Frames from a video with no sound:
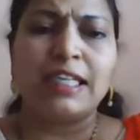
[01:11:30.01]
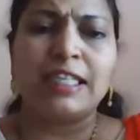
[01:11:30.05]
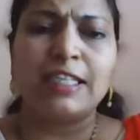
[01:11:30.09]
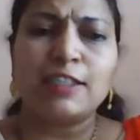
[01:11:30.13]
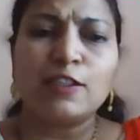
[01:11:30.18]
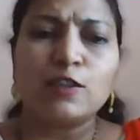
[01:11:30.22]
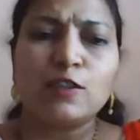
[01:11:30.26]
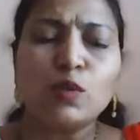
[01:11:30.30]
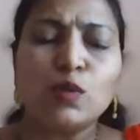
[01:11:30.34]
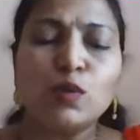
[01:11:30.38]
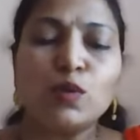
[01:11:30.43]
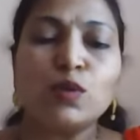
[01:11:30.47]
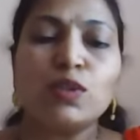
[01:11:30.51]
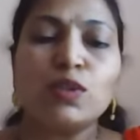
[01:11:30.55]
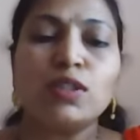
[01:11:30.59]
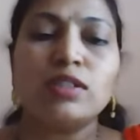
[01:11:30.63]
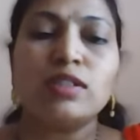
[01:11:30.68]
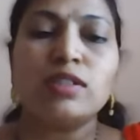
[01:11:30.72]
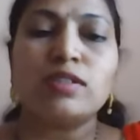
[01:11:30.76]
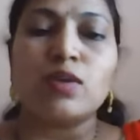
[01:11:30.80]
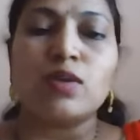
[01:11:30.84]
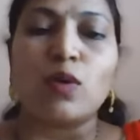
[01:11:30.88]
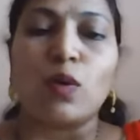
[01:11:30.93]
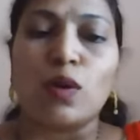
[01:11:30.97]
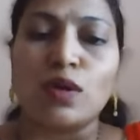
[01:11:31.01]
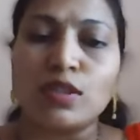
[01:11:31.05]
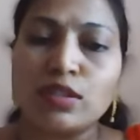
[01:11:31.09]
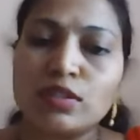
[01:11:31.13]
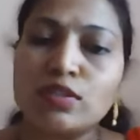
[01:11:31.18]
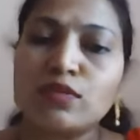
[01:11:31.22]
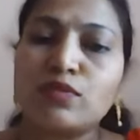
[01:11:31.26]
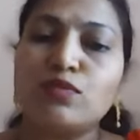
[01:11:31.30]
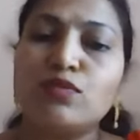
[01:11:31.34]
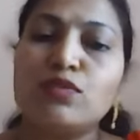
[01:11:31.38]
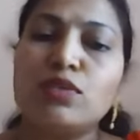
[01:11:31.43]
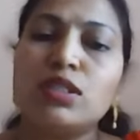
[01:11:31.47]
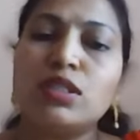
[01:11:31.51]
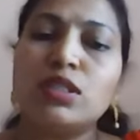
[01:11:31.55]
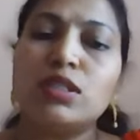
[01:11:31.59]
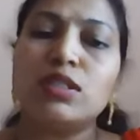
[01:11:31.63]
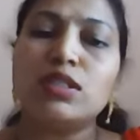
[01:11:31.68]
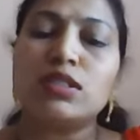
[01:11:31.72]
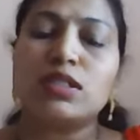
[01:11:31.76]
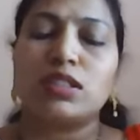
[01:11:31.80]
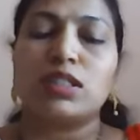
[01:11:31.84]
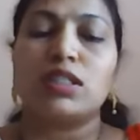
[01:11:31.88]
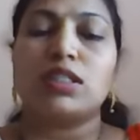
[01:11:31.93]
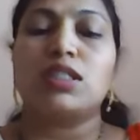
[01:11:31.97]
It includes the choice of
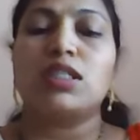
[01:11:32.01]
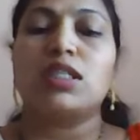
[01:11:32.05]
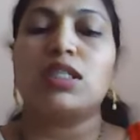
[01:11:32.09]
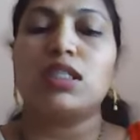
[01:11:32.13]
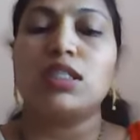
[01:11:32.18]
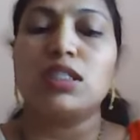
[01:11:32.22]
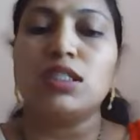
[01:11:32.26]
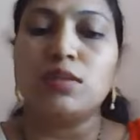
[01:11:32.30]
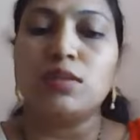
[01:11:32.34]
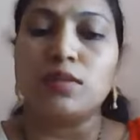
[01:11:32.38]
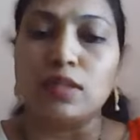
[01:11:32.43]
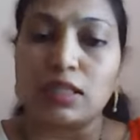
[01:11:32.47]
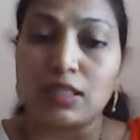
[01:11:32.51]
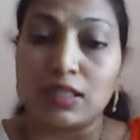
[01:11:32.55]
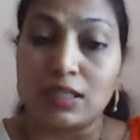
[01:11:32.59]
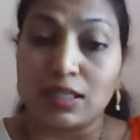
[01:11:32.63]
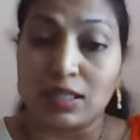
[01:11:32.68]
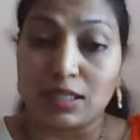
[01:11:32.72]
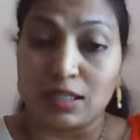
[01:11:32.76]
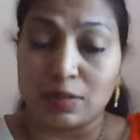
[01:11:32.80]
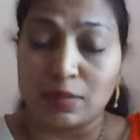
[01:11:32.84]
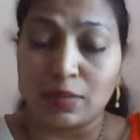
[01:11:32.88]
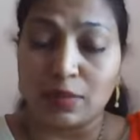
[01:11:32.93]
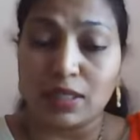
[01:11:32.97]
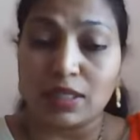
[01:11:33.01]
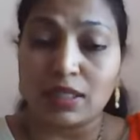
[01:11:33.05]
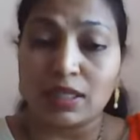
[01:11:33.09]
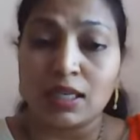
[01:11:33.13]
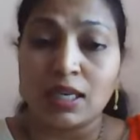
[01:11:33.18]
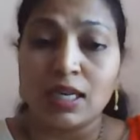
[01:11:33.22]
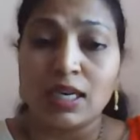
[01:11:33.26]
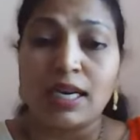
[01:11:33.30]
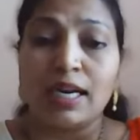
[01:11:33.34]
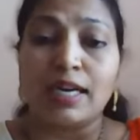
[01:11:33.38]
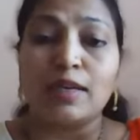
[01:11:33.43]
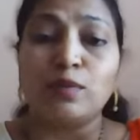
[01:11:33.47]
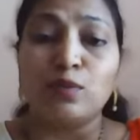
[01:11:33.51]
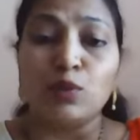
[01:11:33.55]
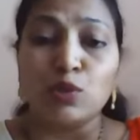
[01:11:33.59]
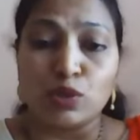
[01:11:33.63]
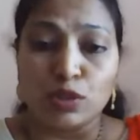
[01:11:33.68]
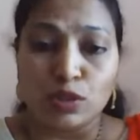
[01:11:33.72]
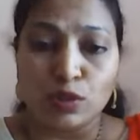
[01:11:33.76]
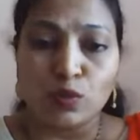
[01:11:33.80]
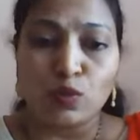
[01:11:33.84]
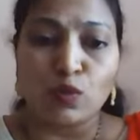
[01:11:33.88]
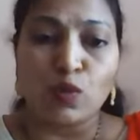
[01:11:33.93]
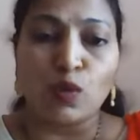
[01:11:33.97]
words and rhythm and the rhythmic and
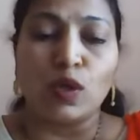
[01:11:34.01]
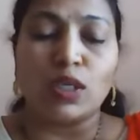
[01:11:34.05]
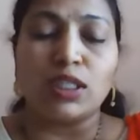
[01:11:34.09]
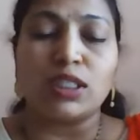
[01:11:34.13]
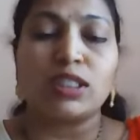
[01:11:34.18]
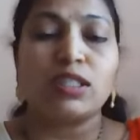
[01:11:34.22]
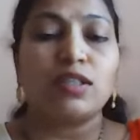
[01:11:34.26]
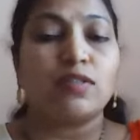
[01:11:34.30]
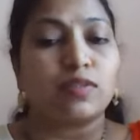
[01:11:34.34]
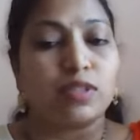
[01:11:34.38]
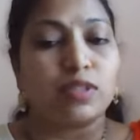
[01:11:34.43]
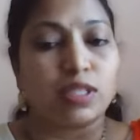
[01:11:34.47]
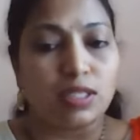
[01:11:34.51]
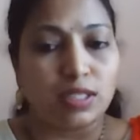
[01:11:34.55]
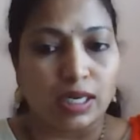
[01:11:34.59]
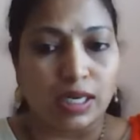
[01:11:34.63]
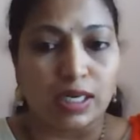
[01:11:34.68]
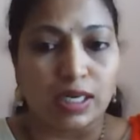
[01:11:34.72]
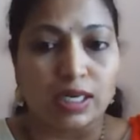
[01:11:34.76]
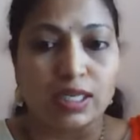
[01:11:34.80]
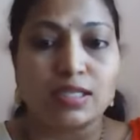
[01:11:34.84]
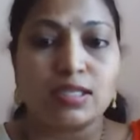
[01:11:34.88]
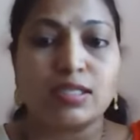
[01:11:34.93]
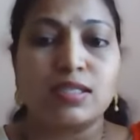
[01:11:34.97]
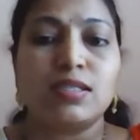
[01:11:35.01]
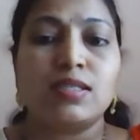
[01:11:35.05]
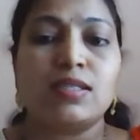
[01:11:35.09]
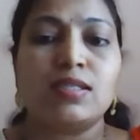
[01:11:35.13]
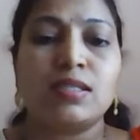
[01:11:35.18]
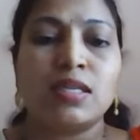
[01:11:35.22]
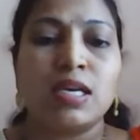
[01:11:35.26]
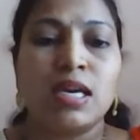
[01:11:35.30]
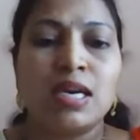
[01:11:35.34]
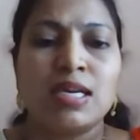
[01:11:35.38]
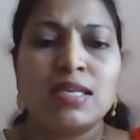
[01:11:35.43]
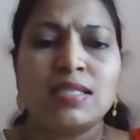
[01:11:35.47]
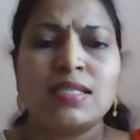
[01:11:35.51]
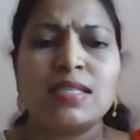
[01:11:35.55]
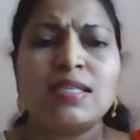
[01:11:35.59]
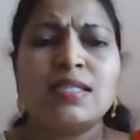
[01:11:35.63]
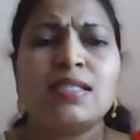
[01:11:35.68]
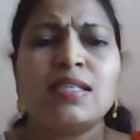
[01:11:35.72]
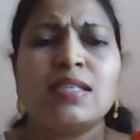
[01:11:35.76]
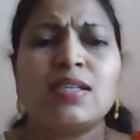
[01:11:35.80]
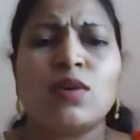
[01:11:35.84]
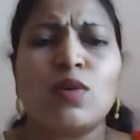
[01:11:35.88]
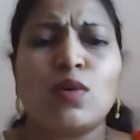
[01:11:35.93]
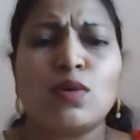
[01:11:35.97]
musical quality of the sentences,
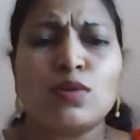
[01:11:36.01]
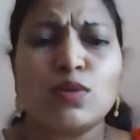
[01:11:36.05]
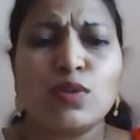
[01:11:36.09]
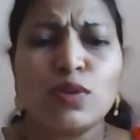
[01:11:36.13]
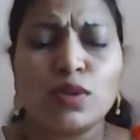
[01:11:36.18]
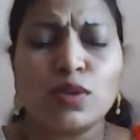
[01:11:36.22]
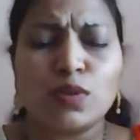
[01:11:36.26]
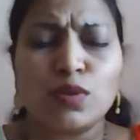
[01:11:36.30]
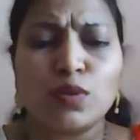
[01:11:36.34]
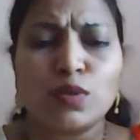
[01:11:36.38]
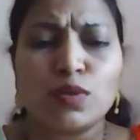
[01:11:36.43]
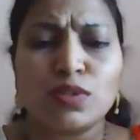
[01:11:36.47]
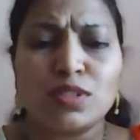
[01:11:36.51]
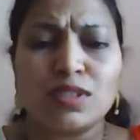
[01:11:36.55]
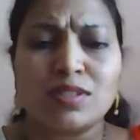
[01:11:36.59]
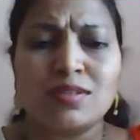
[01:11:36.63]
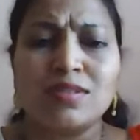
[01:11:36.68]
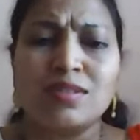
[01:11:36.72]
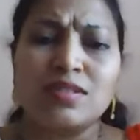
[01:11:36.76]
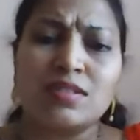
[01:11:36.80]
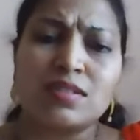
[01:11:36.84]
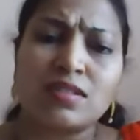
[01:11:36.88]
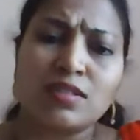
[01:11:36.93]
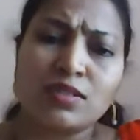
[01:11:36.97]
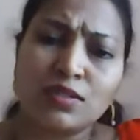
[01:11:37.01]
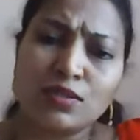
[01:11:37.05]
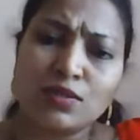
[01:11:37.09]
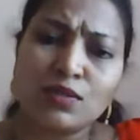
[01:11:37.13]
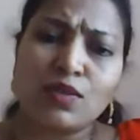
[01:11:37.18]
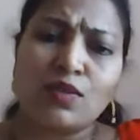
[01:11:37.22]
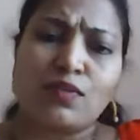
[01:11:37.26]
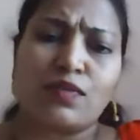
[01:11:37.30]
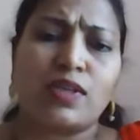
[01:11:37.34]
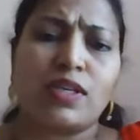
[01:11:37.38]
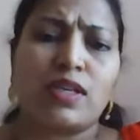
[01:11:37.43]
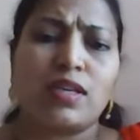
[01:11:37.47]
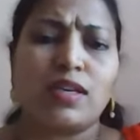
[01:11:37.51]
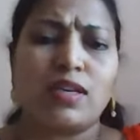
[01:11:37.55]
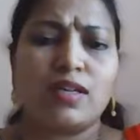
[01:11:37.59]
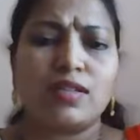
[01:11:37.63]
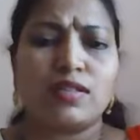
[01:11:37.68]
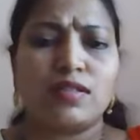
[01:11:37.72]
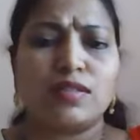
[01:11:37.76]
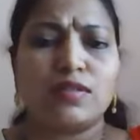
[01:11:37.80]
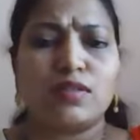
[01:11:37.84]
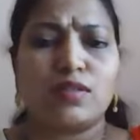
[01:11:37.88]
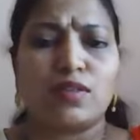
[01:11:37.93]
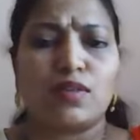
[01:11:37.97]
since it also includes the discussion of the
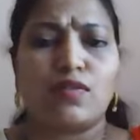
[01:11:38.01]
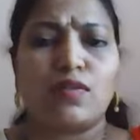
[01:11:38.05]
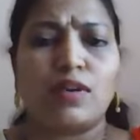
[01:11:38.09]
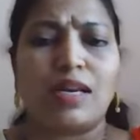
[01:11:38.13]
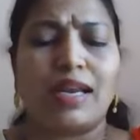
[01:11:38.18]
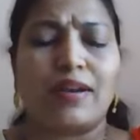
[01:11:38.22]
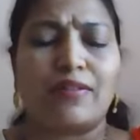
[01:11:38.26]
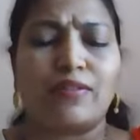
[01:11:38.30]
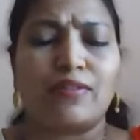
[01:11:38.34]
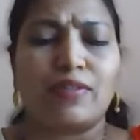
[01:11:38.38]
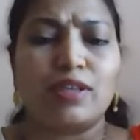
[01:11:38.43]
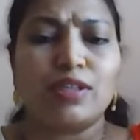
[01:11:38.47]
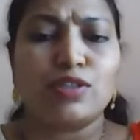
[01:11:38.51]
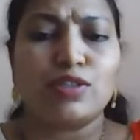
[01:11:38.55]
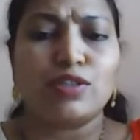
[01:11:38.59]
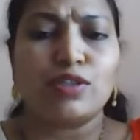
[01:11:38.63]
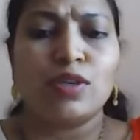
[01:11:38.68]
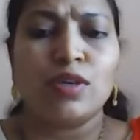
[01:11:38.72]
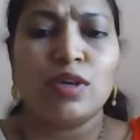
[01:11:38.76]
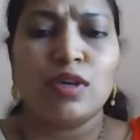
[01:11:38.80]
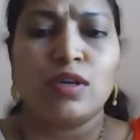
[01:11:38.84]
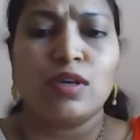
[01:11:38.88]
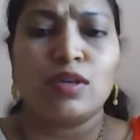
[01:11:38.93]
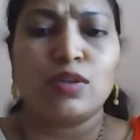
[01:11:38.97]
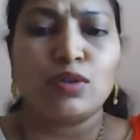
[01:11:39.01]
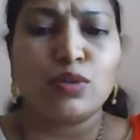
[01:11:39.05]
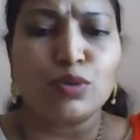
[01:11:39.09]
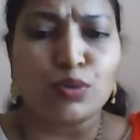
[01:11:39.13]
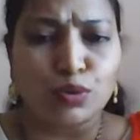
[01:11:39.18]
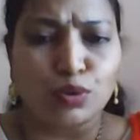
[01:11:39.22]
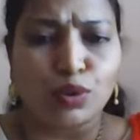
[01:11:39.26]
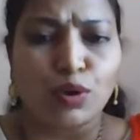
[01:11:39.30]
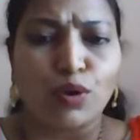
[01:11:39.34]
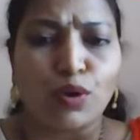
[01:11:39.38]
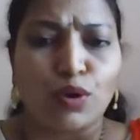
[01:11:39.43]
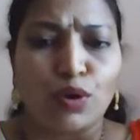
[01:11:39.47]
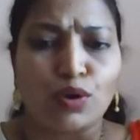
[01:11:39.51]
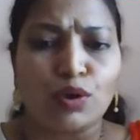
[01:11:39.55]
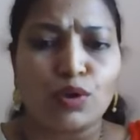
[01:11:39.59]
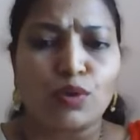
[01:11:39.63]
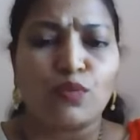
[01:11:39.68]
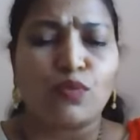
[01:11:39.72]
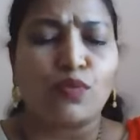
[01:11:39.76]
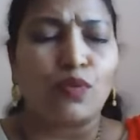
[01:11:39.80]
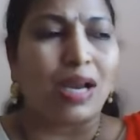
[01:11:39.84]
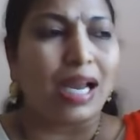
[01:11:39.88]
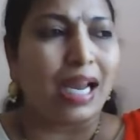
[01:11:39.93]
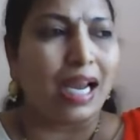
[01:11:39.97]
relations of language to
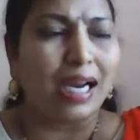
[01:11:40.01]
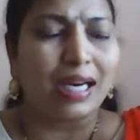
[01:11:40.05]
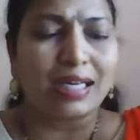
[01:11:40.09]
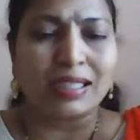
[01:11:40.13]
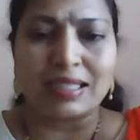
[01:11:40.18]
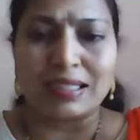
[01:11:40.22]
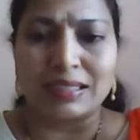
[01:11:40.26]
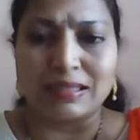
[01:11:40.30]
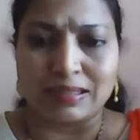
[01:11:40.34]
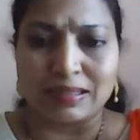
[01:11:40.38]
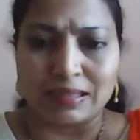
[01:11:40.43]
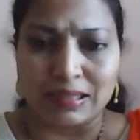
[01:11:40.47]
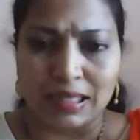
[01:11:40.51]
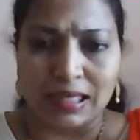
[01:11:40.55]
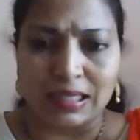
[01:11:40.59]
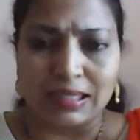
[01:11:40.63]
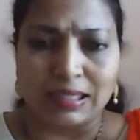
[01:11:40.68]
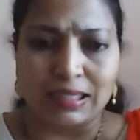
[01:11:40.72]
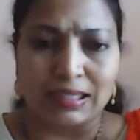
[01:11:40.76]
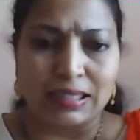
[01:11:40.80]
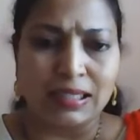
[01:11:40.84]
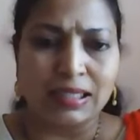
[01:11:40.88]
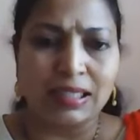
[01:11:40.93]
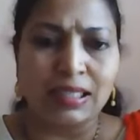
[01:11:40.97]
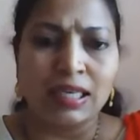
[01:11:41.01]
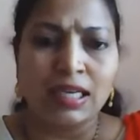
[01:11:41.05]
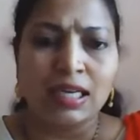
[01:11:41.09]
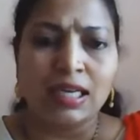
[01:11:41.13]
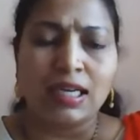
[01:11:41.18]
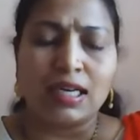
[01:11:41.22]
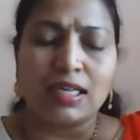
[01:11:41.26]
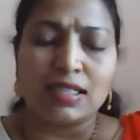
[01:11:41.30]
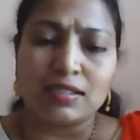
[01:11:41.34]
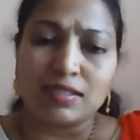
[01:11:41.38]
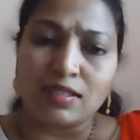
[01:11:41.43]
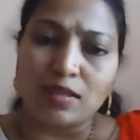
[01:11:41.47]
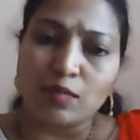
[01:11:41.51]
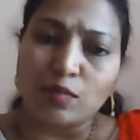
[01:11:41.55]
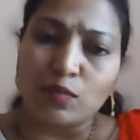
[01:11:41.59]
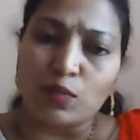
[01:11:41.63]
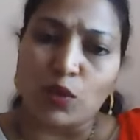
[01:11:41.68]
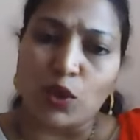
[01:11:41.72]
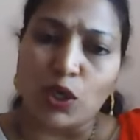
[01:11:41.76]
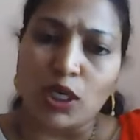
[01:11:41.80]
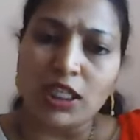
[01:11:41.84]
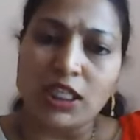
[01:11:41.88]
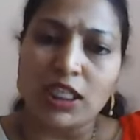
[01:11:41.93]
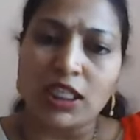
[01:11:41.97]
thought, fact, and reality. At
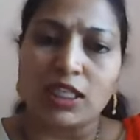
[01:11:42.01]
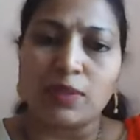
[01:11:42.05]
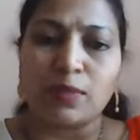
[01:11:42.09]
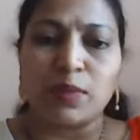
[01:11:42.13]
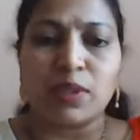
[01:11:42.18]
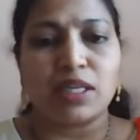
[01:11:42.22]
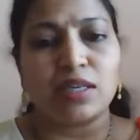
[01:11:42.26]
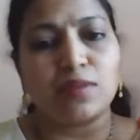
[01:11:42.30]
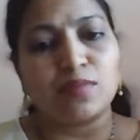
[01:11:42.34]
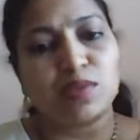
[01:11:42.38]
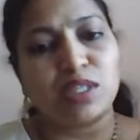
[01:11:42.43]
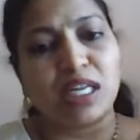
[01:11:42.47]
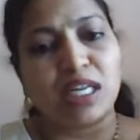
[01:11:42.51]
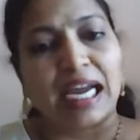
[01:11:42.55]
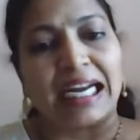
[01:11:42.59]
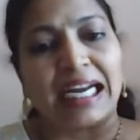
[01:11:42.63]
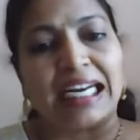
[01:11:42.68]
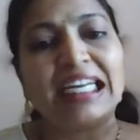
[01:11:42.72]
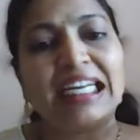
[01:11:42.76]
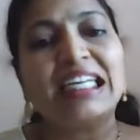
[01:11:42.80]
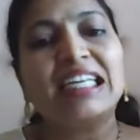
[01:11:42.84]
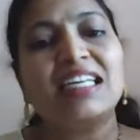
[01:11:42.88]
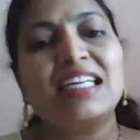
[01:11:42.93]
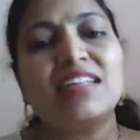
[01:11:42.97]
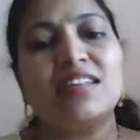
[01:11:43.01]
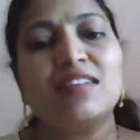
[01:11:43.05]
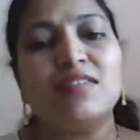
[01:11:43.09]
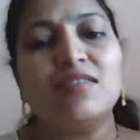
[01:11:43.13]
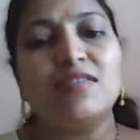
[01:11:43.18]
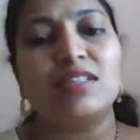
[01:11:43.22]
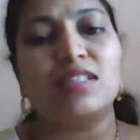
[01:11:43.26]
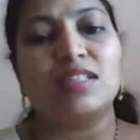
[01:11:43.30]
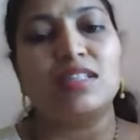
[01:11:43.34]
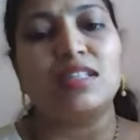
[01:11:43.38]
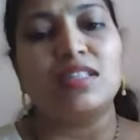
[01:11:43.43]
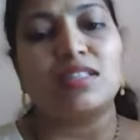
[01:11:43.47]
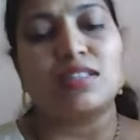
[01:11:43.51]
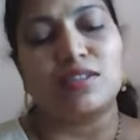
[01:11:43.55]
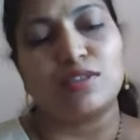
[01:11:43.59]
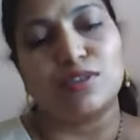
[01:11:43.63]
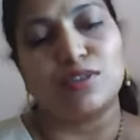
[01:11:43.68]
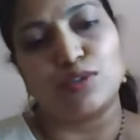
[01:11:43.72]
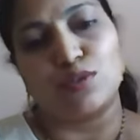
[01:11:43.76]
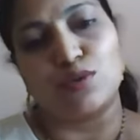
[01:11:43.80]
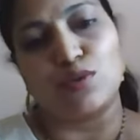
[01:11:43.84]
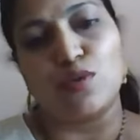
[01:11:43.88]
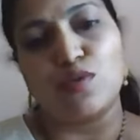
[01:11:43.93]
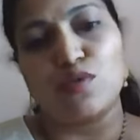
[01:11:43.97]
some point, it becomes identical with the
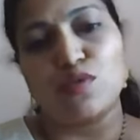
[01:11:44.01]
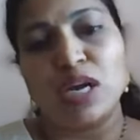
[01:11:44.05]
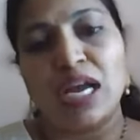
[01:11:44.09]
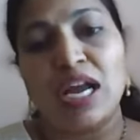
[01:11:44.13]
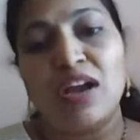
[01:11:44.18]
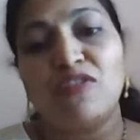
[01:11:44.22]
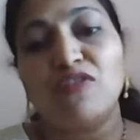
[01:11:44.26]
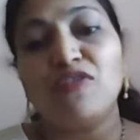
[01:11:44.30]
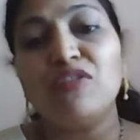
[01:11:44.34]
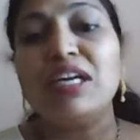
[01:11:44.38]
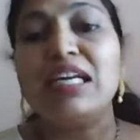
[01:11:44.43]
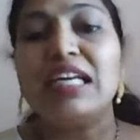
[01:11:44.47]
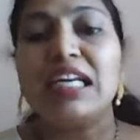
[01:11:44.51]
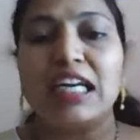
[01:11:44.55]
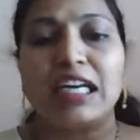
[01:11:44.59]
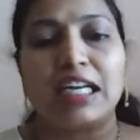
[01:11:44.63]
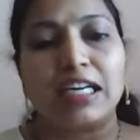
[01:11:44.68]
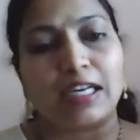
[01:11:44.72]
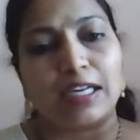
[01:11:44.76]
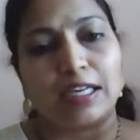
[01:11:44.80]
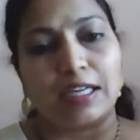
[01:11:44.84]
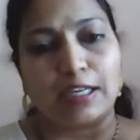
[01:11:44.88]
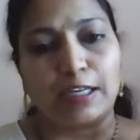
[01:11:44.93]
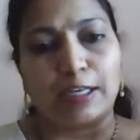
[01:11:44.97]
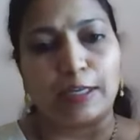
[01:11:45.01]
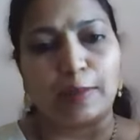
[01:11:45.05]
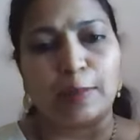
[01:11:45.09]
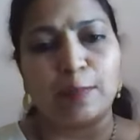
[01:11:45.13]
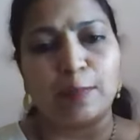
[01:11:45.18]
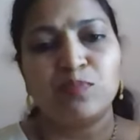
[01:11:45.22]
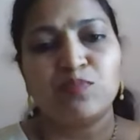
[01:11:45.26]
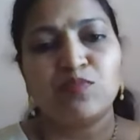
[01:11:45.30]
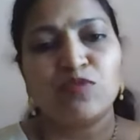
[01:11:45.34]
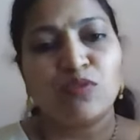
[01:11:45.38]
discussion of wit and irony.